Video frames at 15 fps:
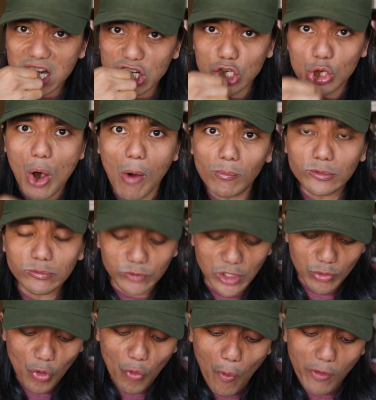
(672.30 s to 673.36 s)
good
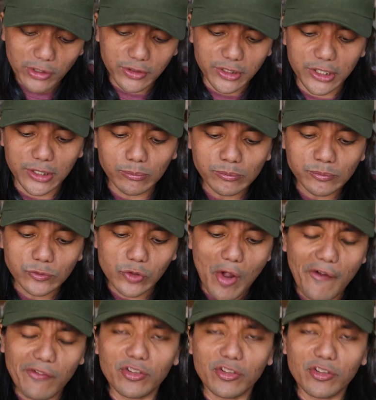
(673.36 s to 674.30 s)
and quality, right?